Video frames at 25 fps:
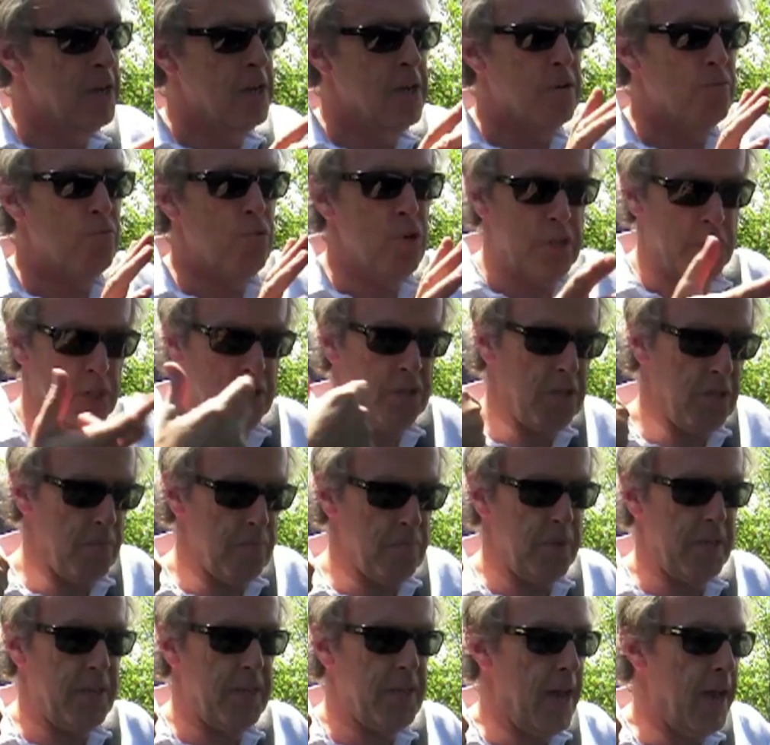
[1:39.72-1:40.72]
which is the
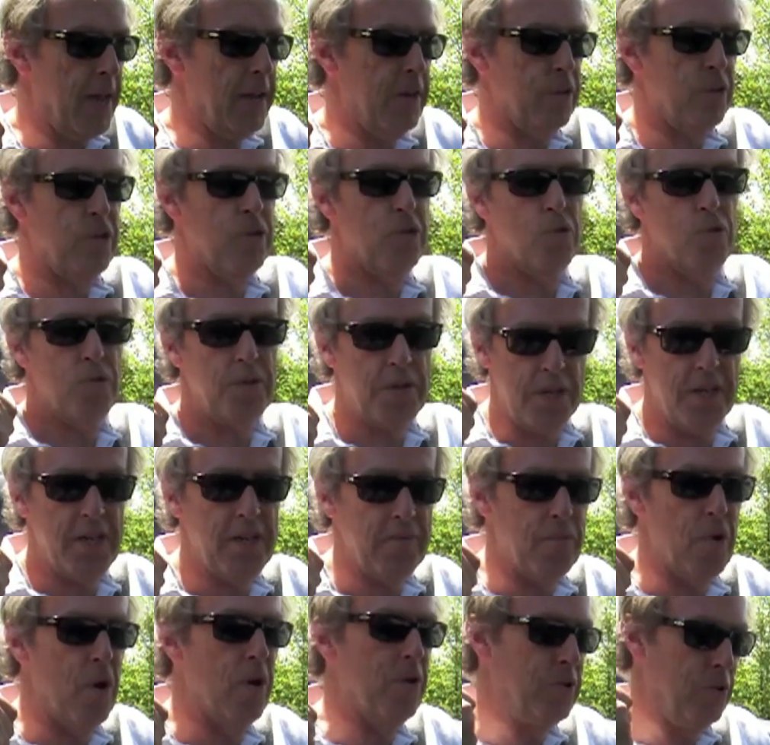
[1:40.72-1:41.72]
mechanical
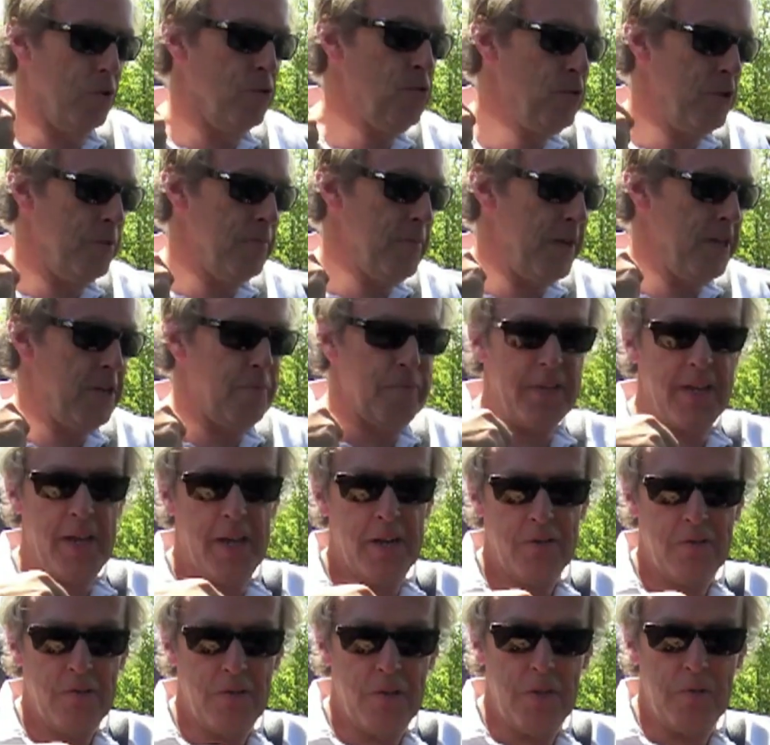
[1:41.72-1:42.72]
gearbox, automated
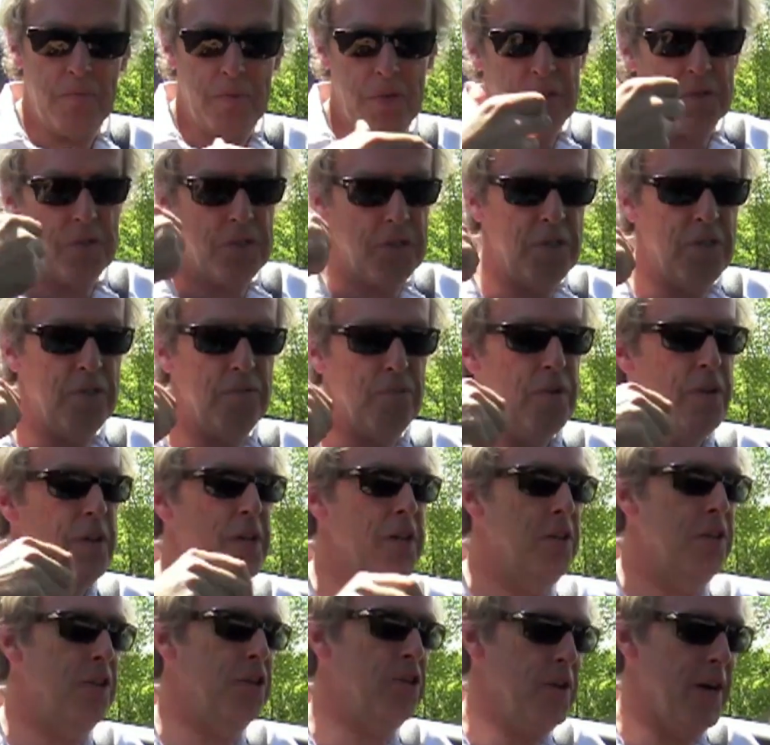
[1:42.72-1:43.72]
mechanical gearbox in the rear
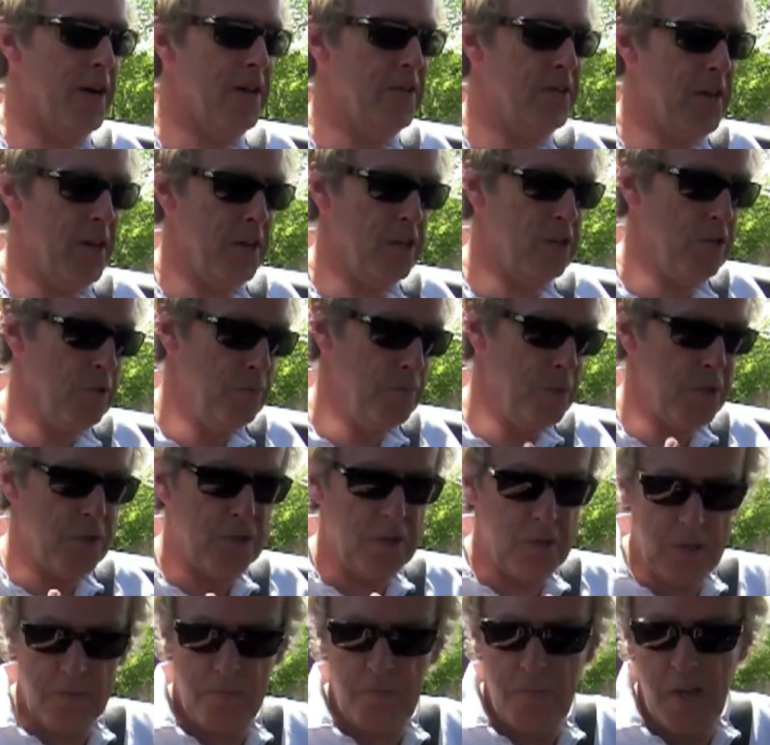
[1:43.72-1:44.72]
in the transaxle, but
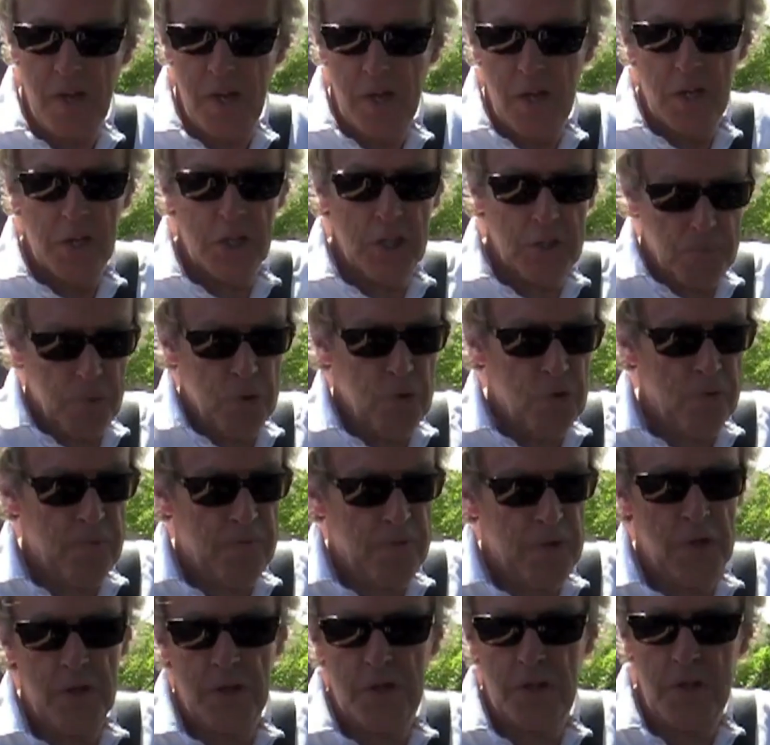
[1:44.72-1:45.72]
the Sport
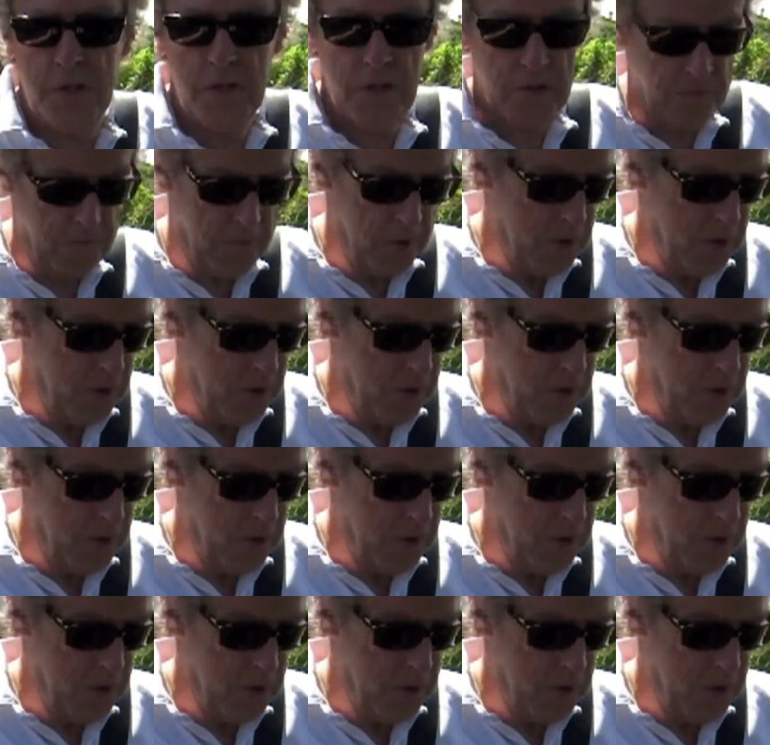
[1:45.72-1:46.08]
version of